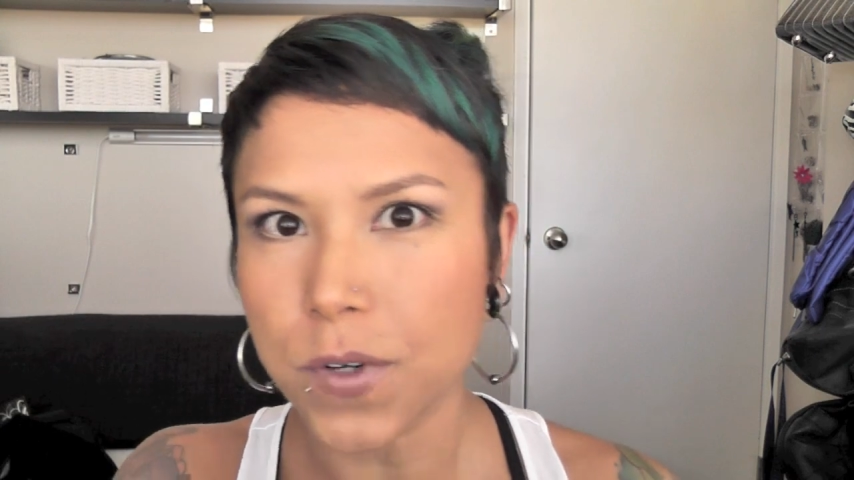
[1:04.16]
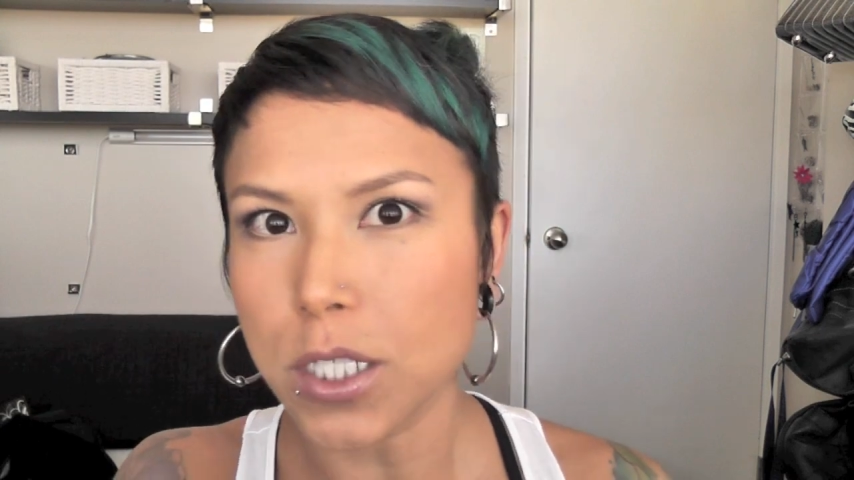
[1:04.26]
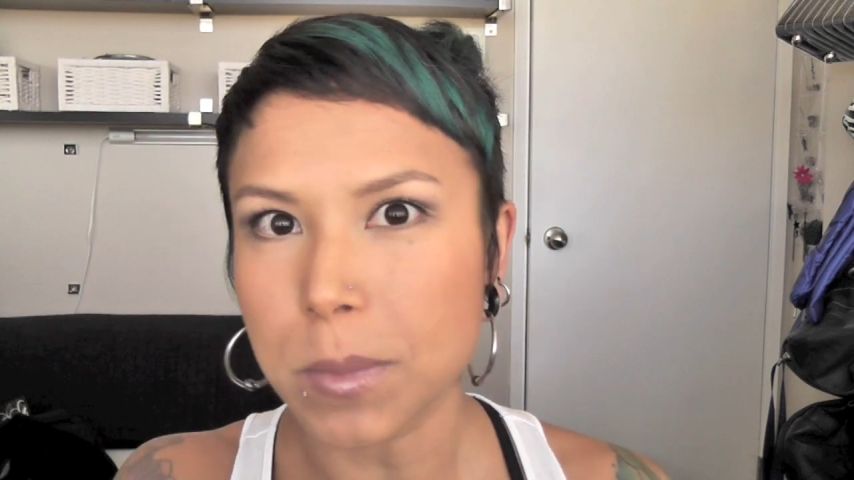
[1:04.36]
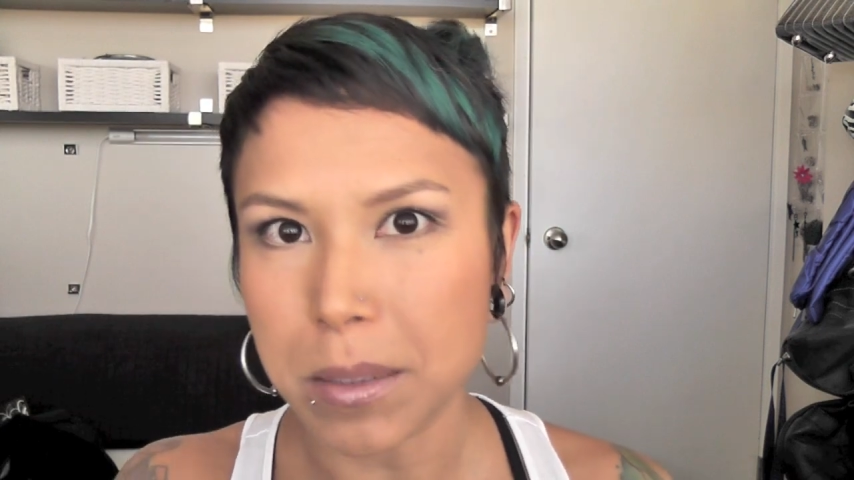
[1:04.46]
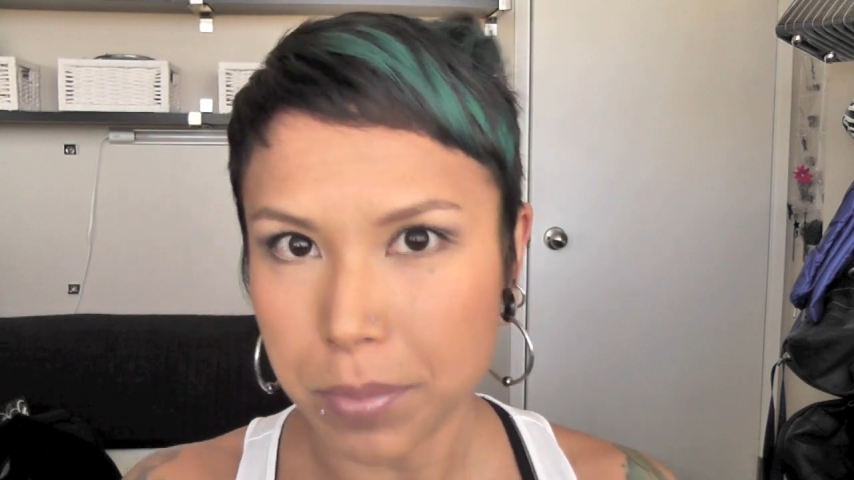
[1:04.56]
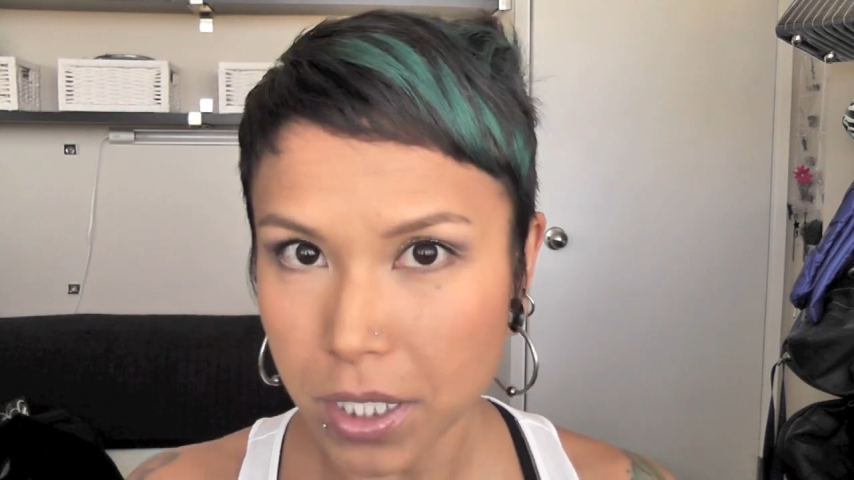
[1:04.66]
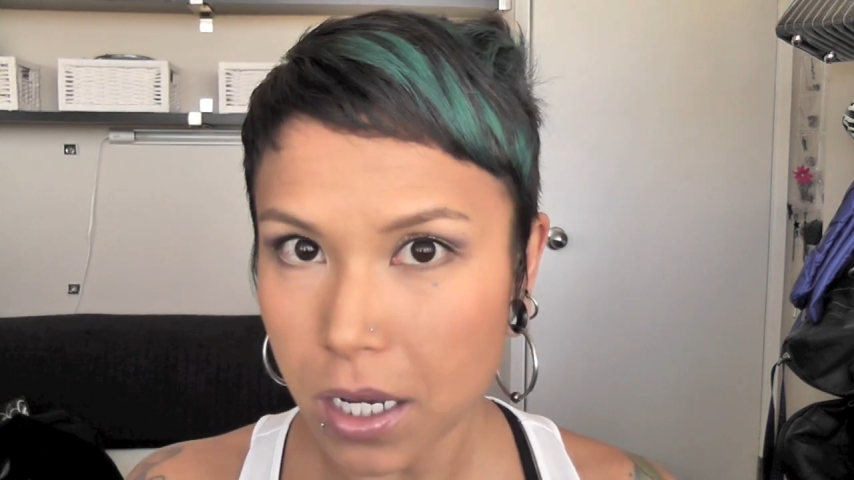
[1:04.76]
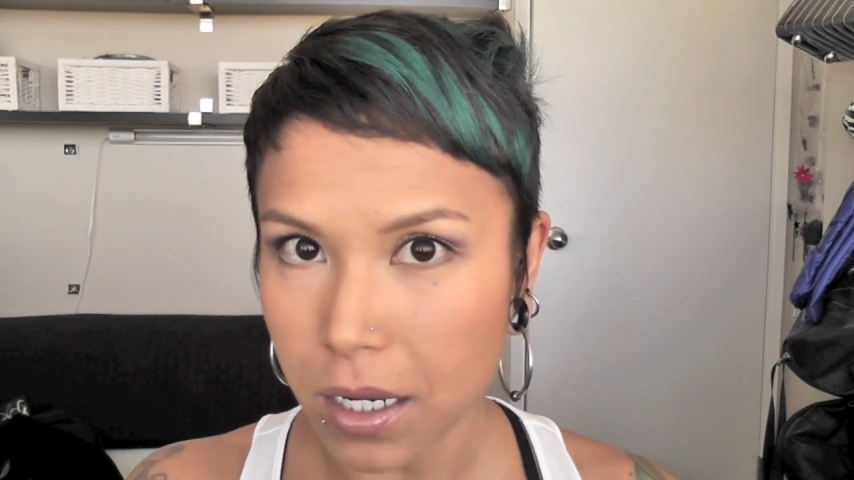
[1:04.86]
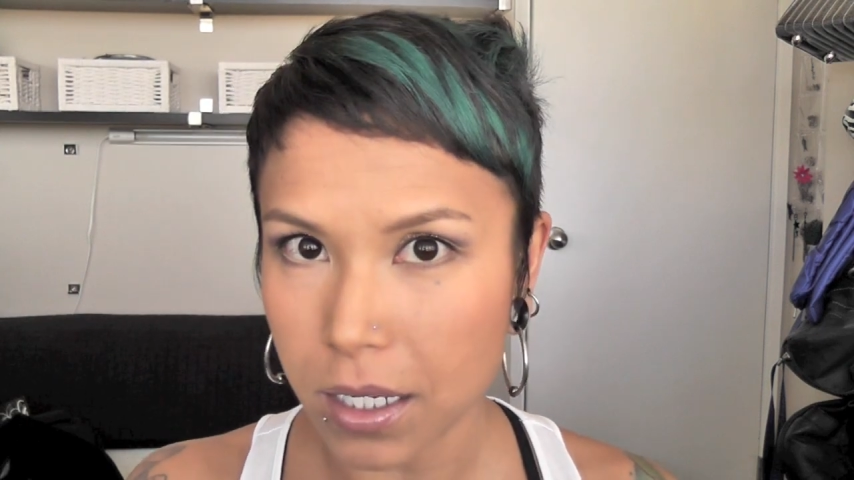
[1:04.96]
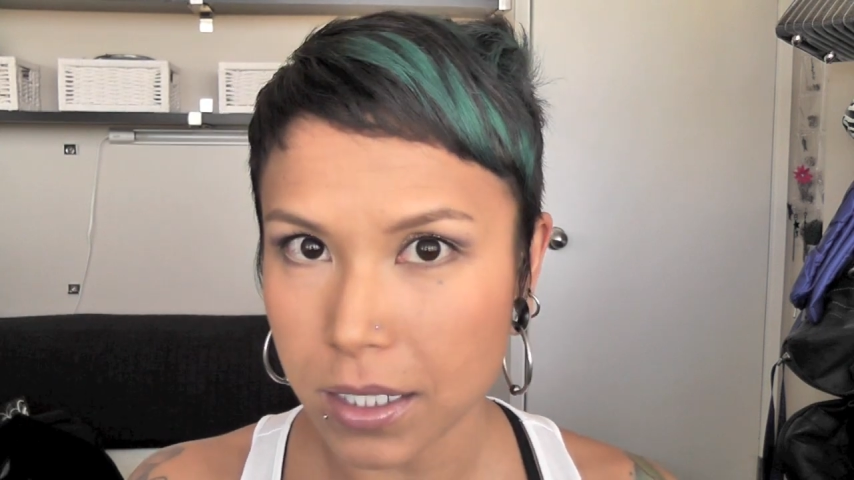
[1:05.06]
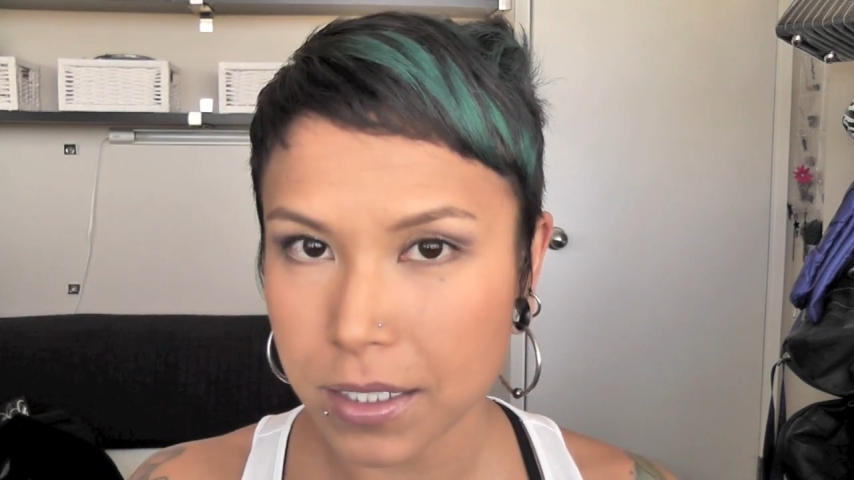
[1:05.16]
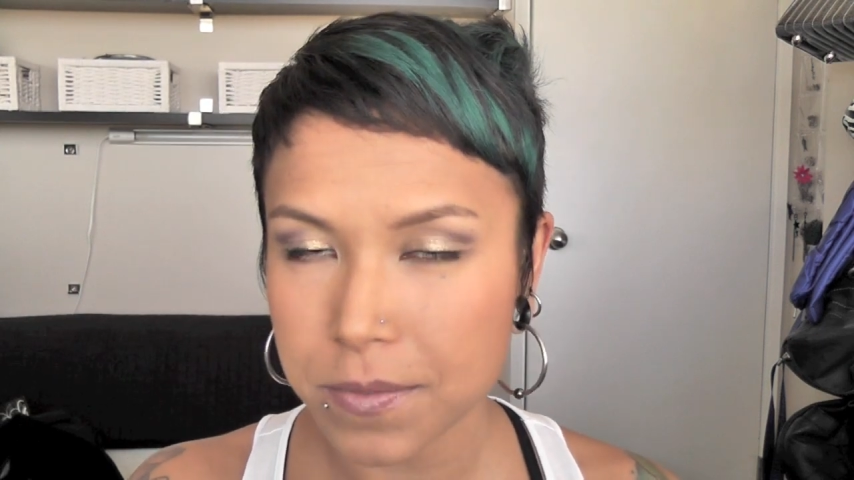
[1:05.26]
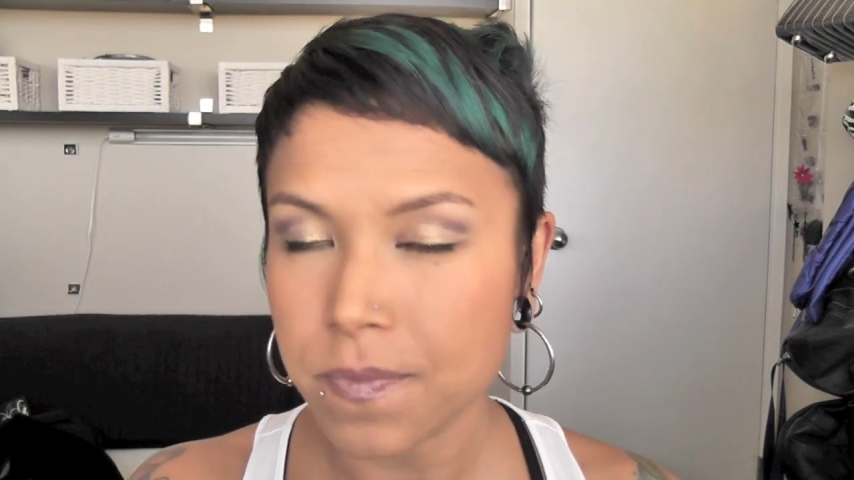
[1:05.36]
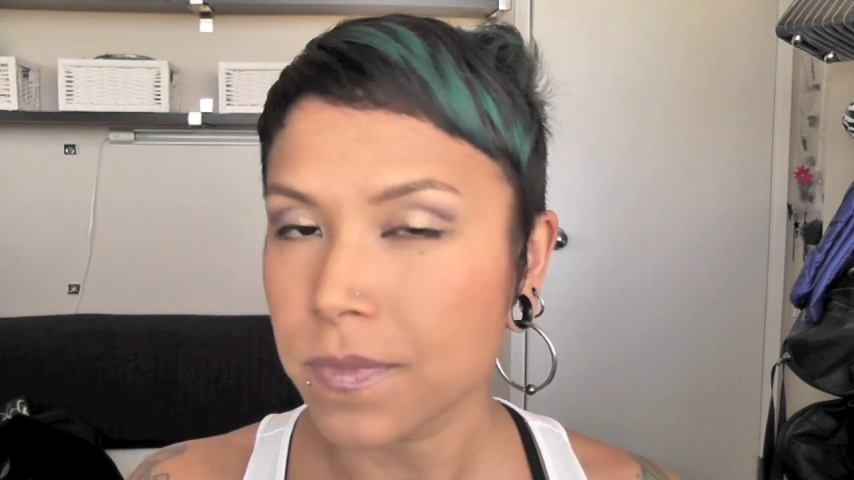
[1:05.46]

who follow my blog,